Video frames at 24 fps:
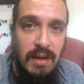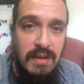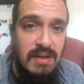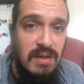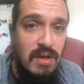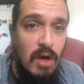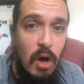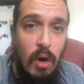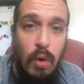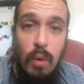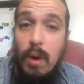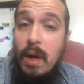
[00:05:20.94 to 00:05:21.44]

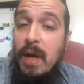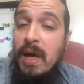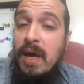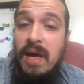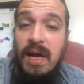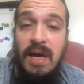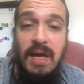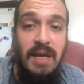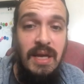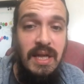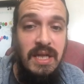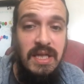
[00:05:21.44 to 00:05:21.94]
So,
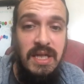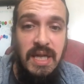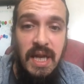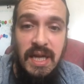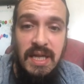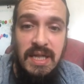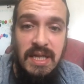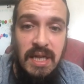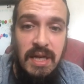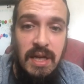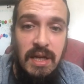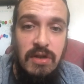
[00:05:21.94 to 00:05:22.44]

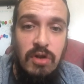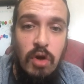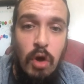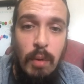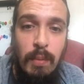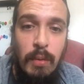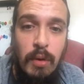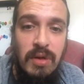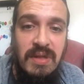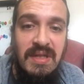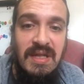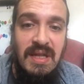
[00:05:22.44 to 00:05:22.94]
initiation is
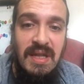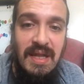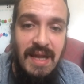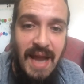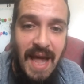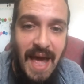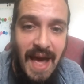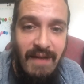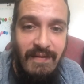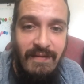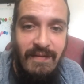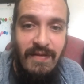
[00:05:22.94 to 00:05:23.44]
almost
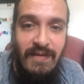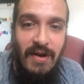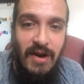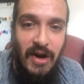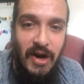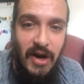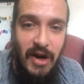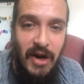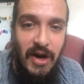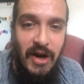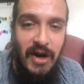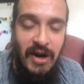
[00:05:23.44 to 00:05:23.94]

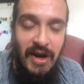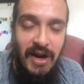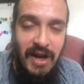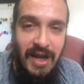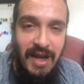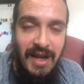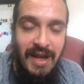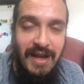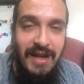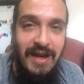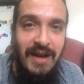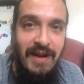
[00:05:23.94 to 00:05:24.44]
never
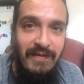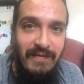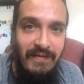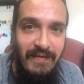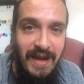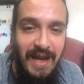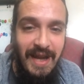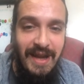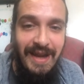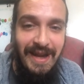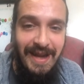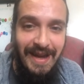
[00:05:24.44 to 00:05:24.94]

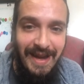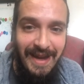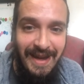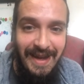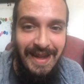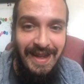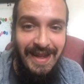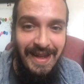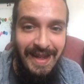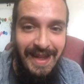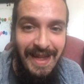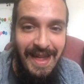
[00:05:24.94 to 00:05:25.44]
convenient.
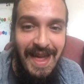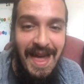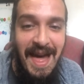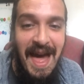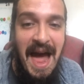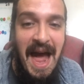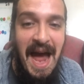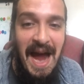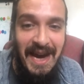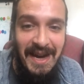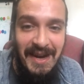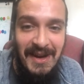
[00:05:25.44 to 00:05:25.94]

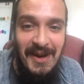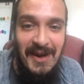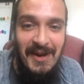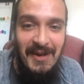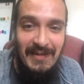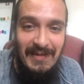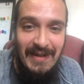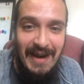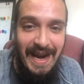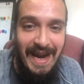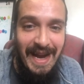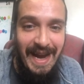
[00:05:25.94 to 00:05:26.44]
I know,
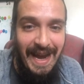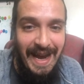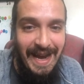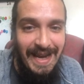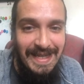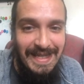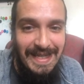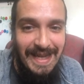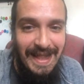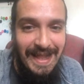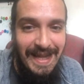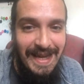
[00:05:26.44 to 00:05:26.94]
right,
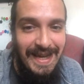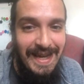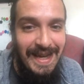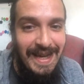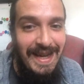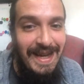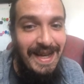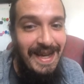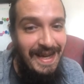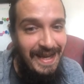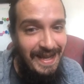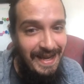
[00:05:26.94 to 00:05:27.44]

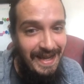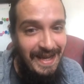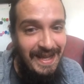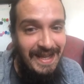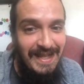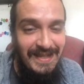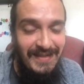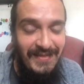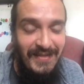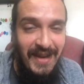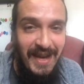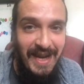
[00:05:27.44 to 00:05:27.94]
Angelica? It
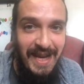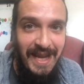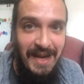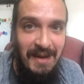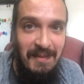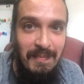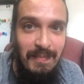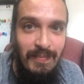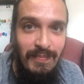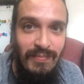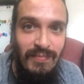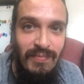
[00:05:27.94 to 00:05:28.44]
is funny.
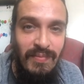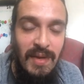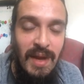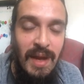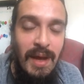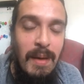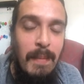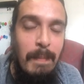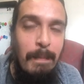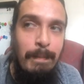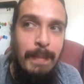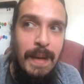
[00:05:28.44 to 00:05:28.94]

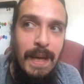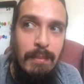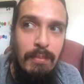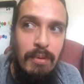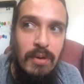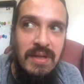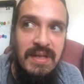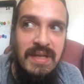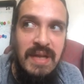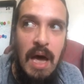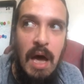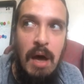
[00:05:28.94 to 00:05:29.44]

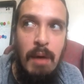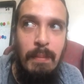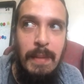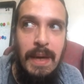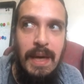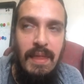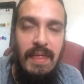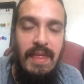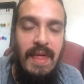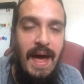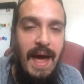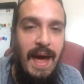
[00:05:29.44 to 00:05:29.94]
People tell
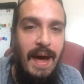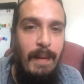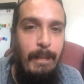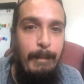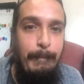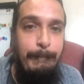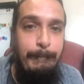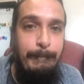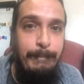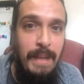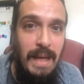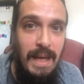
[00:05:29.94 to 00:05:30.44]
me that
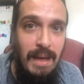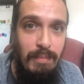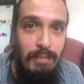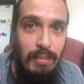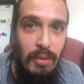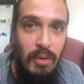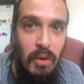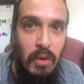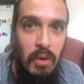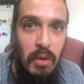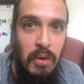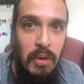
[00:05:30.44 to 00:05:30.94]

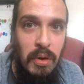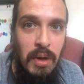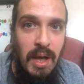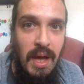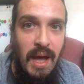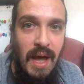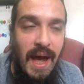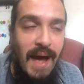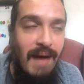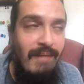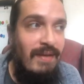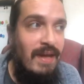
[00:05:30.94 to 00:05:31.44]
people
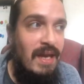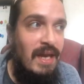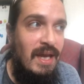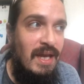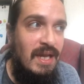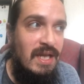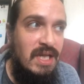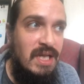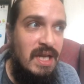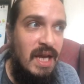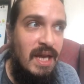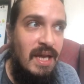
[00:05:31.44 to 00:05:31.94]
have
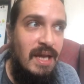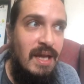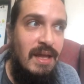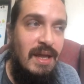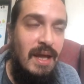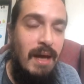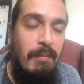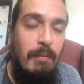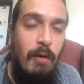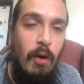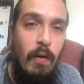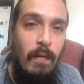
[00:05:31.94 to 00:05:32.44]
initiated
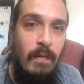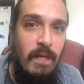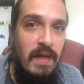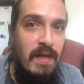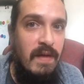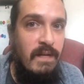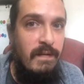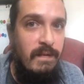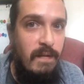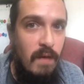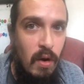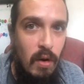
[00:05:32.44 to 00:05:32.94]
them over the
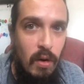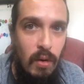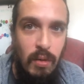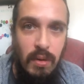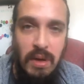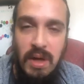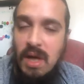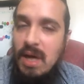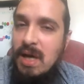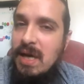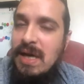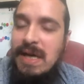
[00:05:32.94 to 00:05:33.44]
phone.
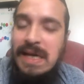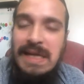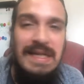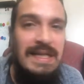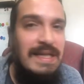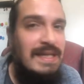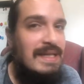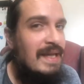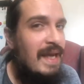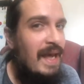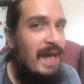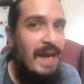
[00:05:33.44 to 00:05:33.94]
It
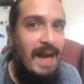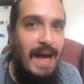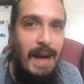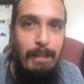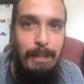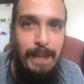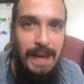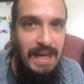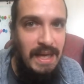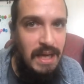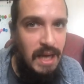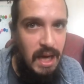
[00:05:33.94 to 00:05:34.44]
just cannot
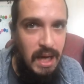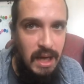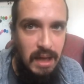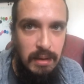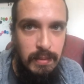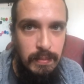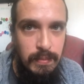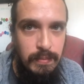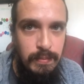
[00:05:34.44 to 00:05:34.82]
be done,